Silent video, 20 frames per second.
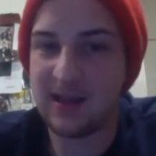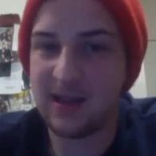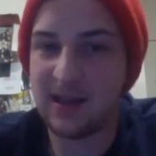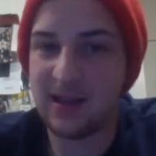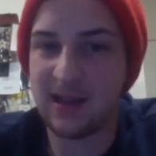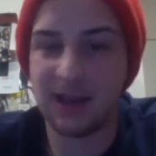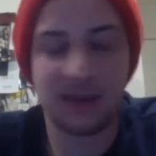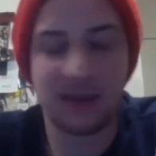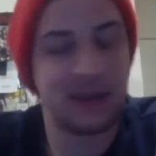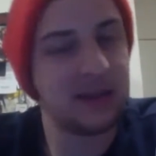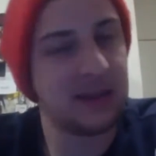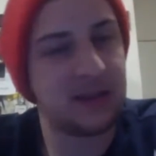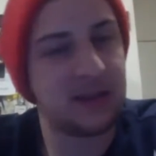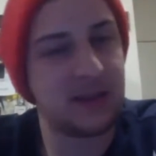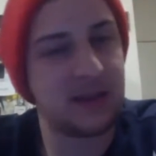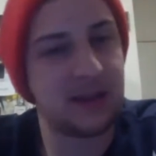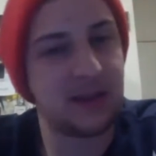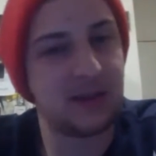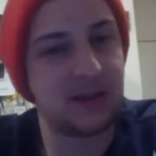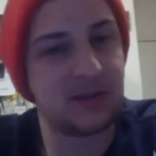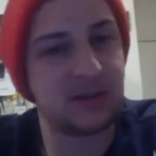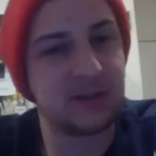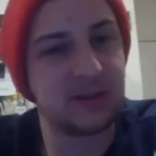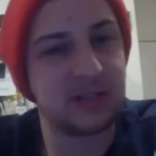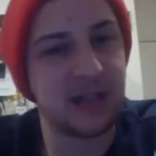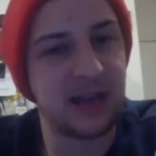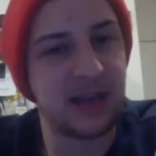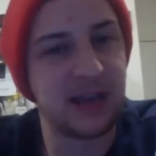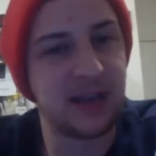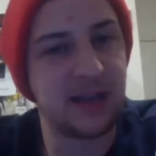I think
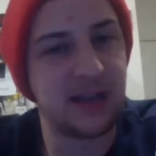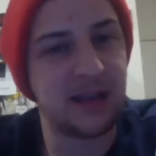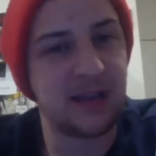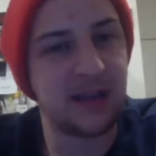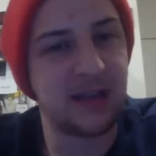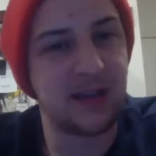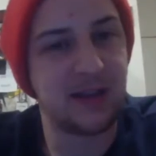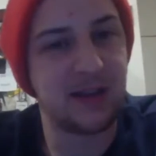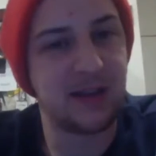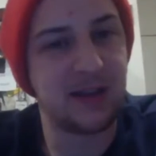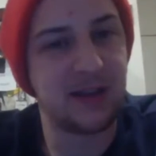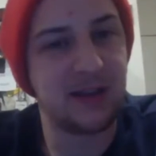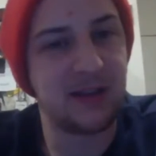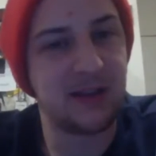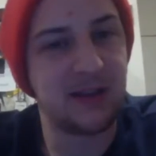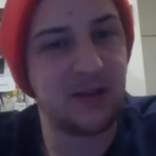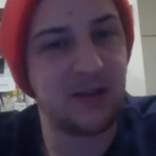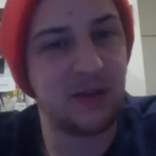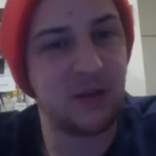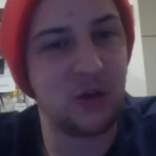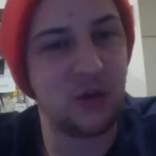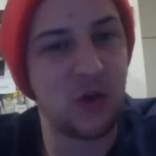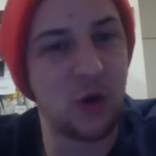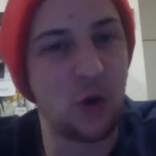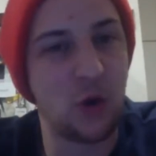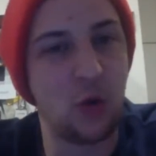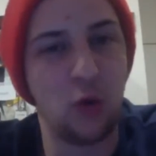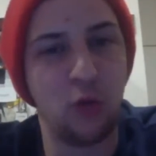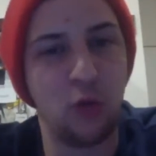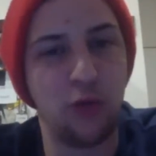there's
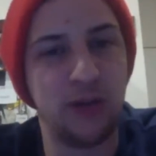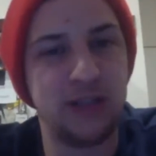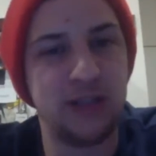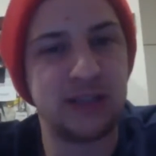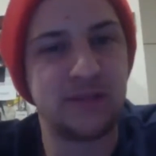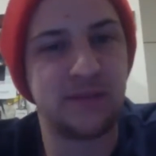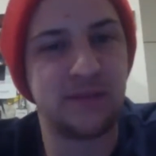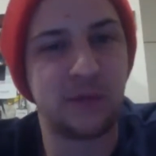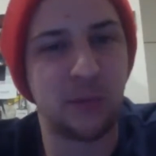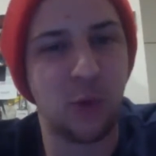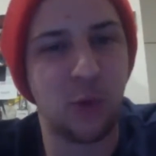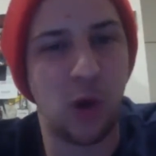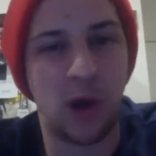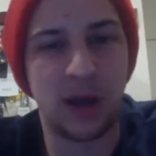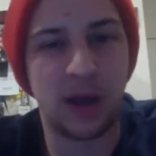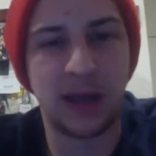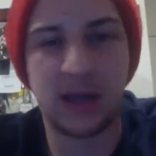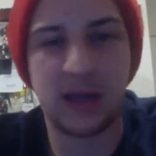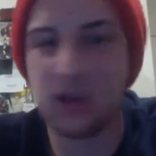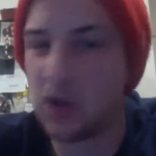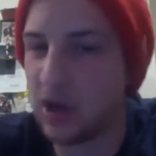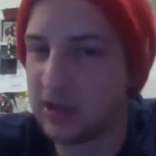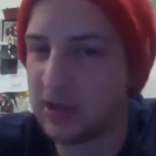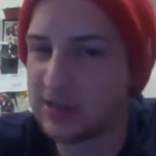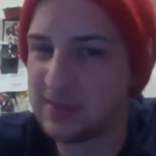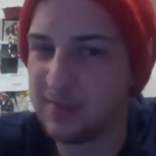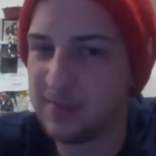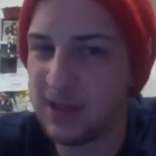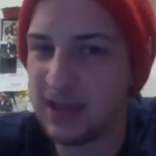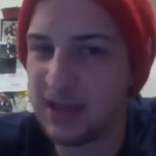no reason for Milwaukee not to
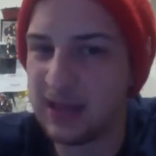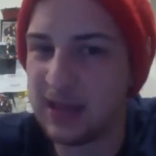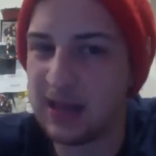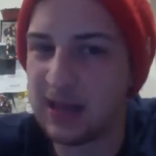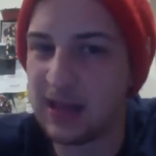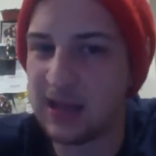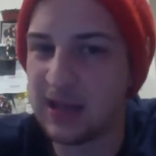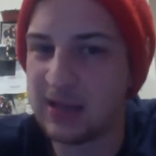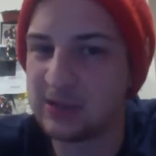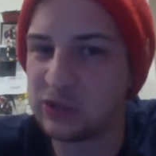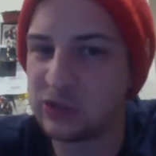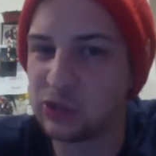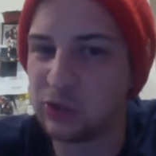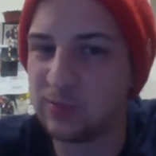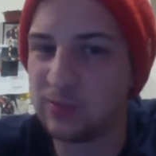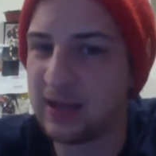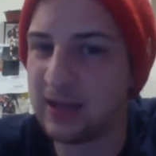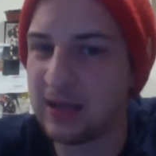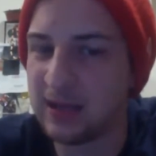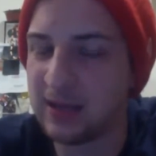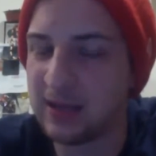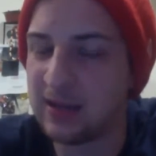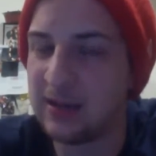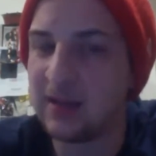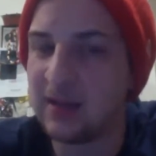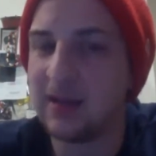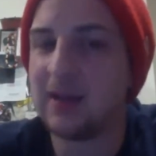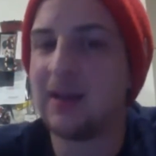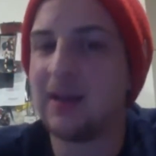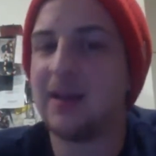make it, assuming
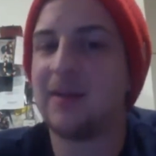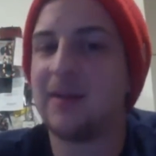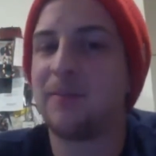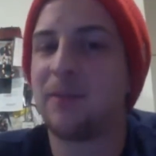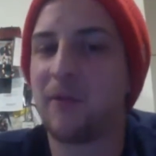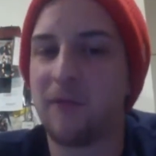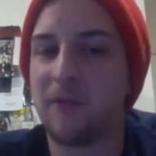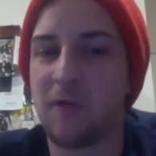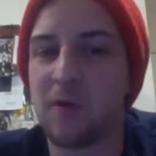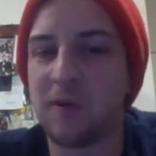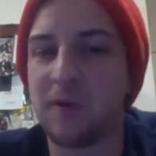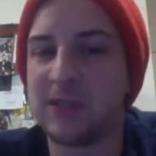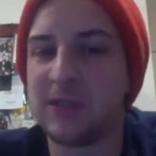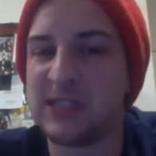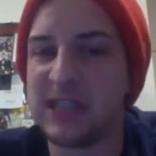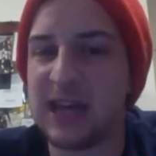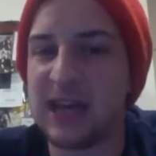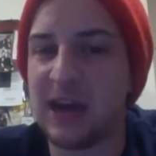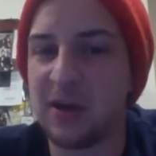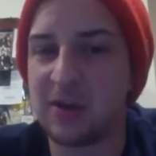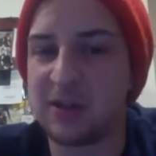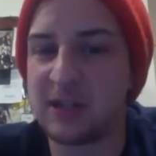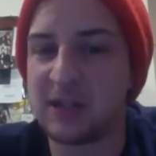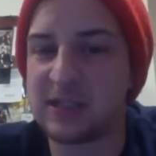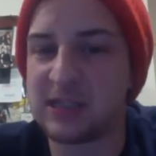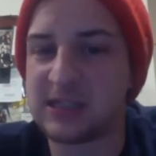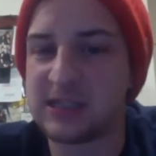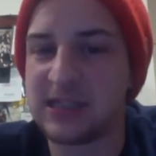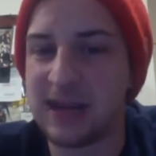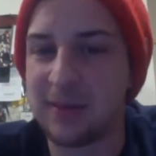performance and health
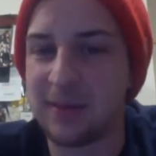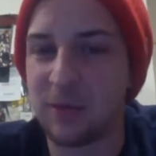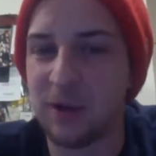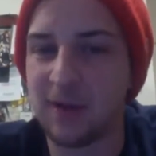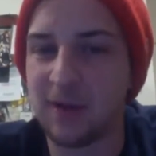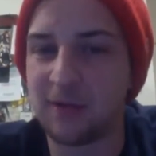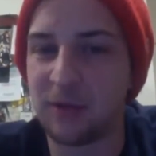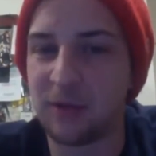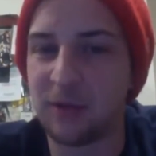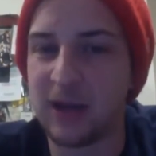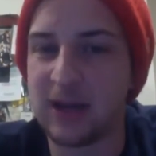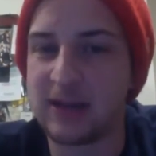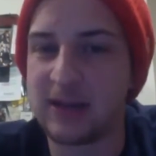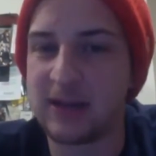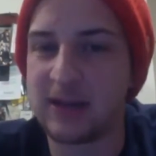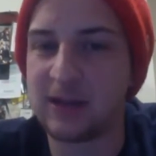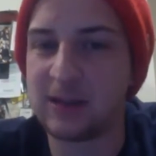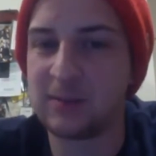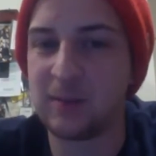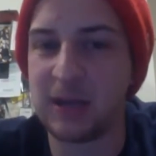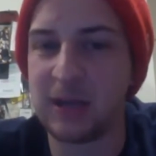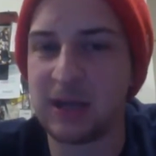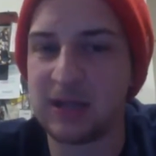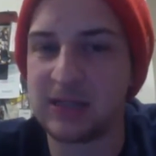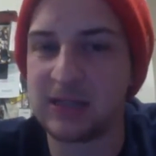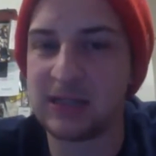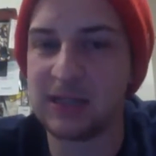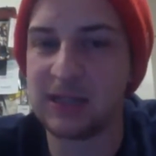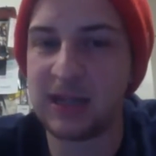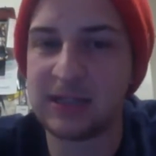doesn't taper off the way it does, because
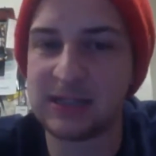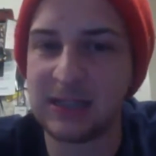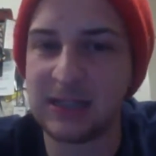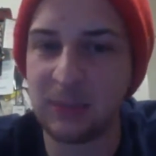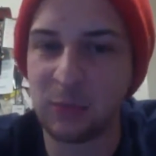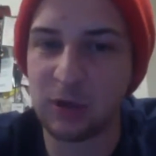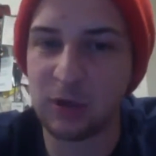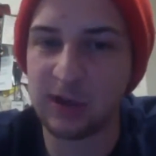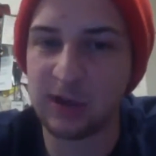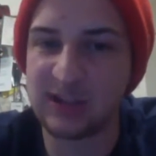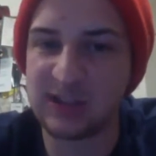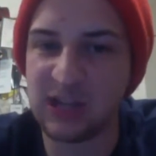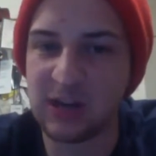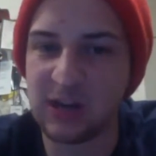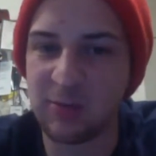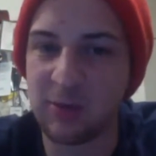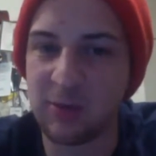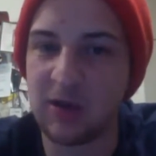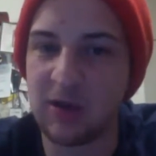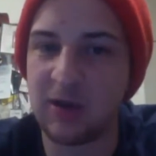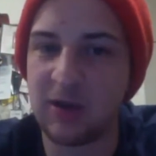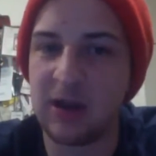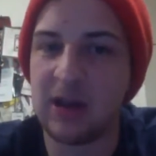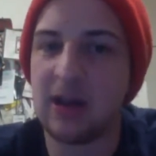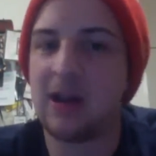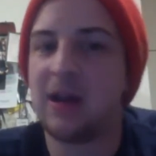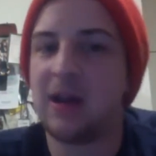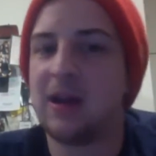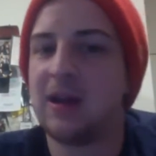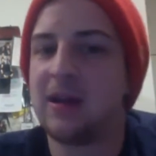the next team we're going to talk about,
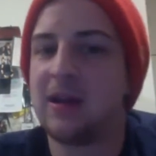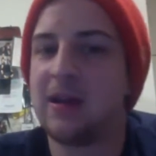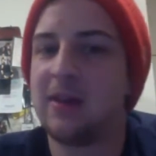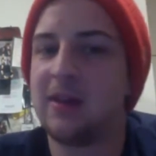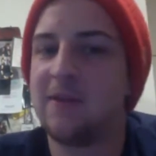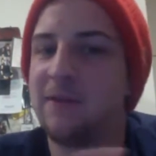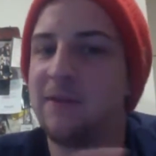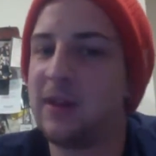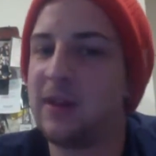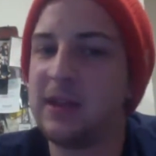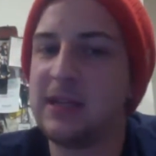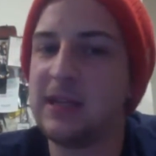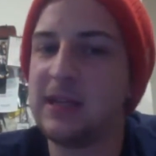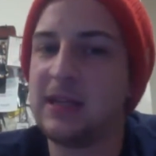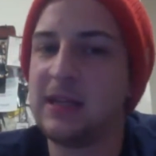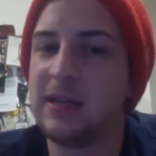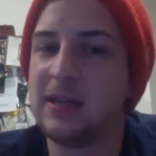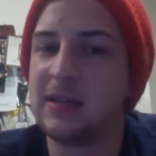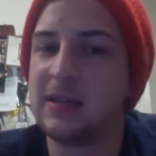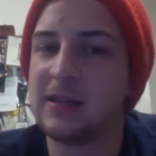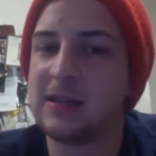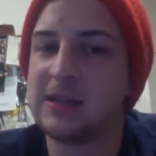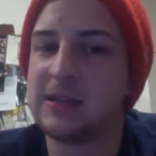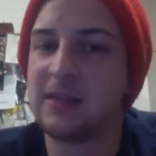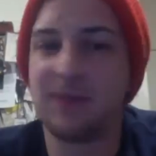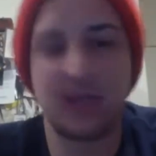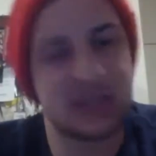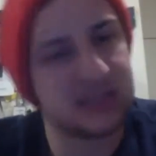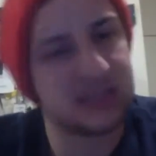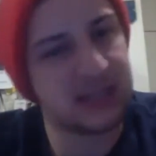the Philly
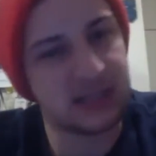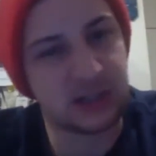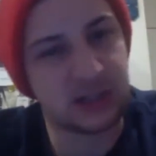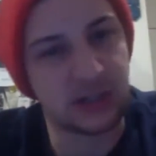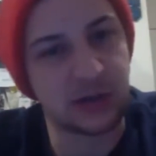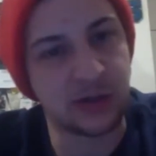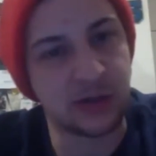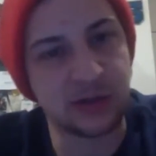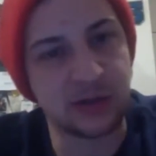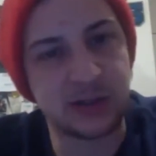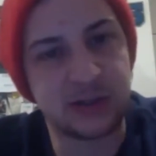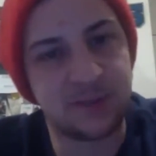76ers,